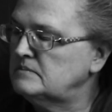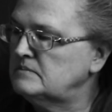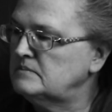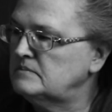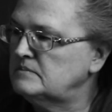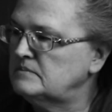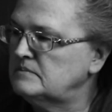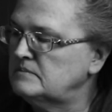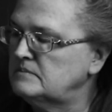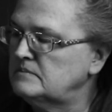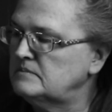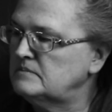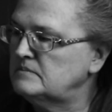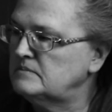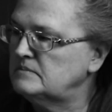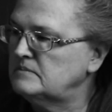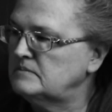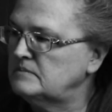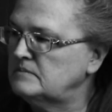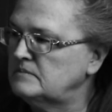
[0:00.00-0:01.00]

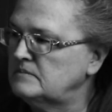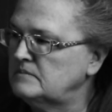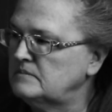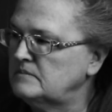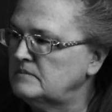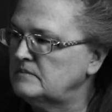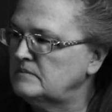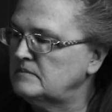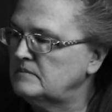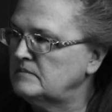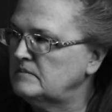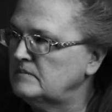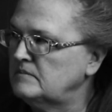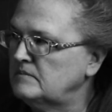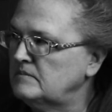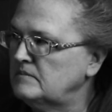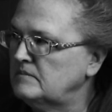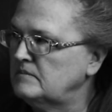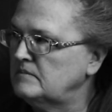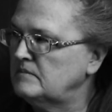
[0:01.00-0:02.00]

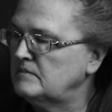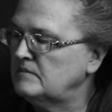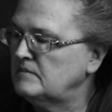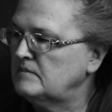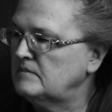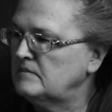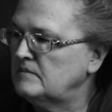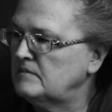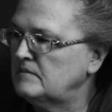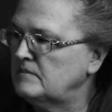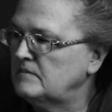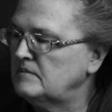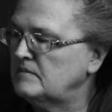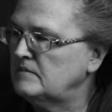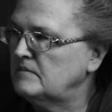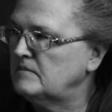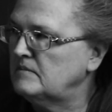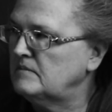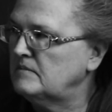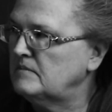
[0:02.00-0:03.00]

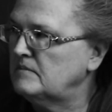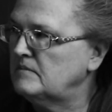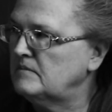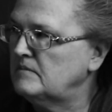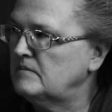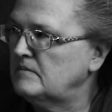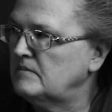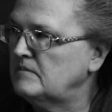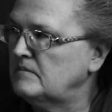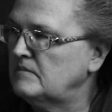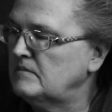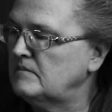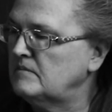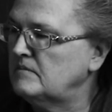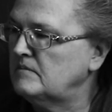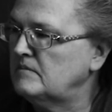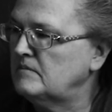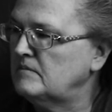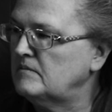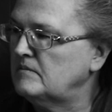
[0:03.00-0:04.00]

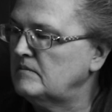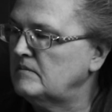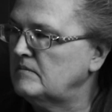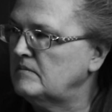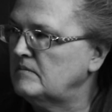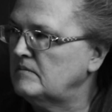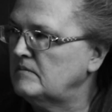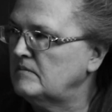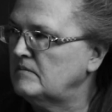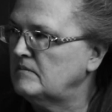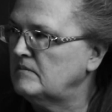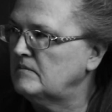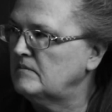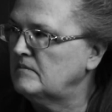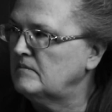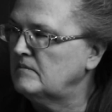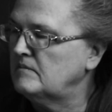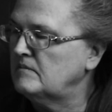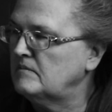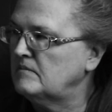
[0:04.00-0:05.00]

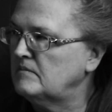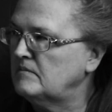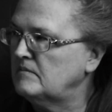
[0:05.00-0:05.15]
The person shown says nothing.